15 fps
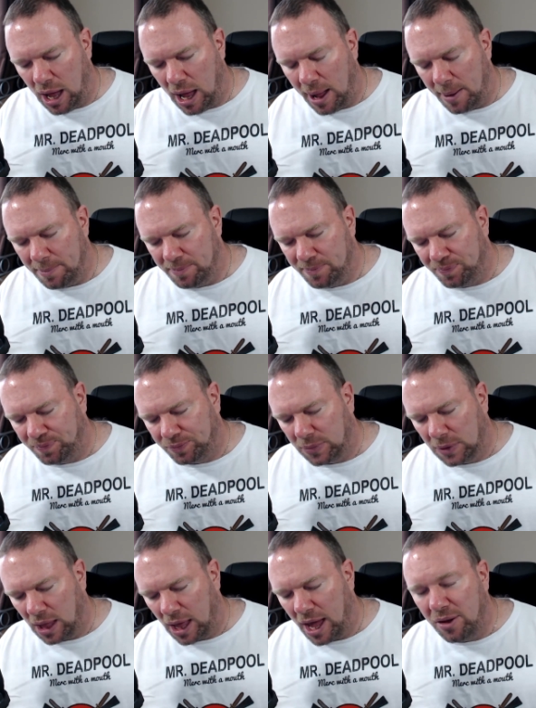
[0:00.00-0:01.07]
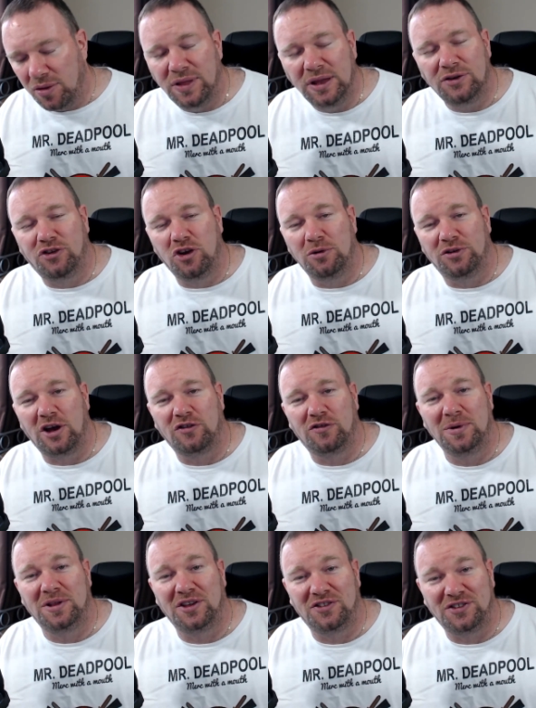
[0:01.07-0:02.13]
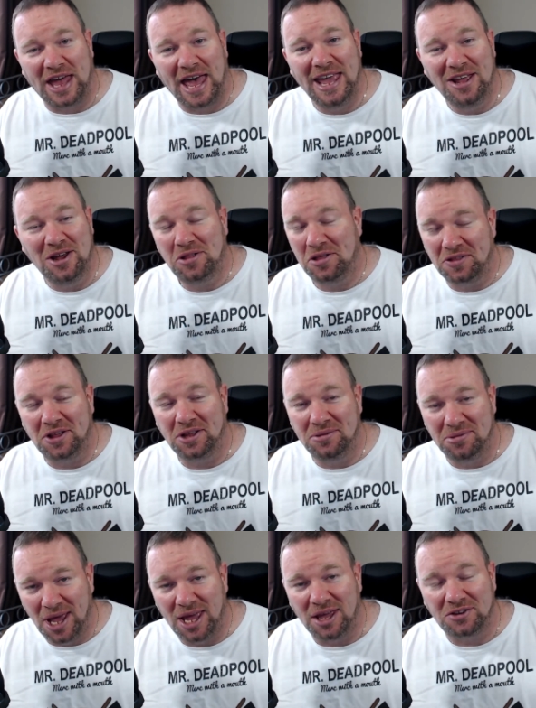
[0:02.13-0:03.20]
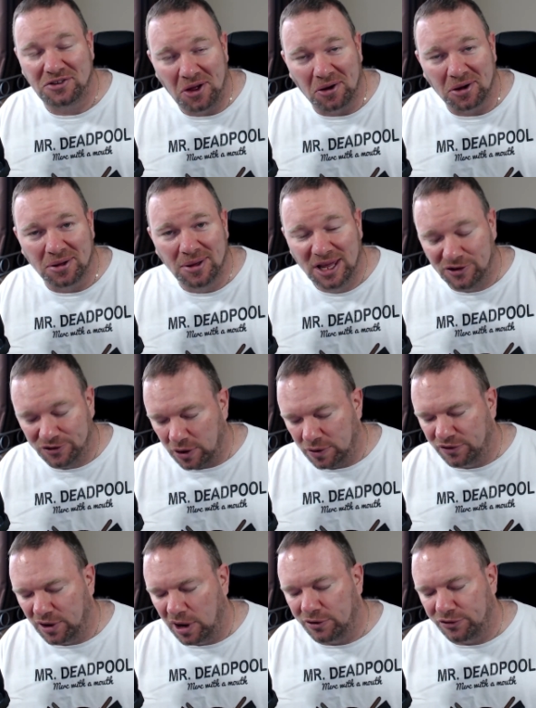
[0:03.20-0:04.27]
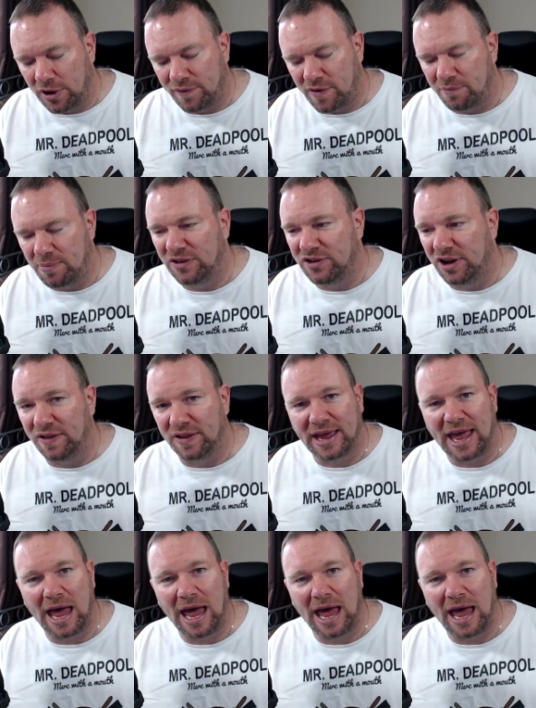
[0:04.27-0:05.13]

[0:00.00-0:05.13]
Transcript: I don't think there's too much else for me to say other than, yeah, it's stock. So there's a lot of stuff I've mentioned in the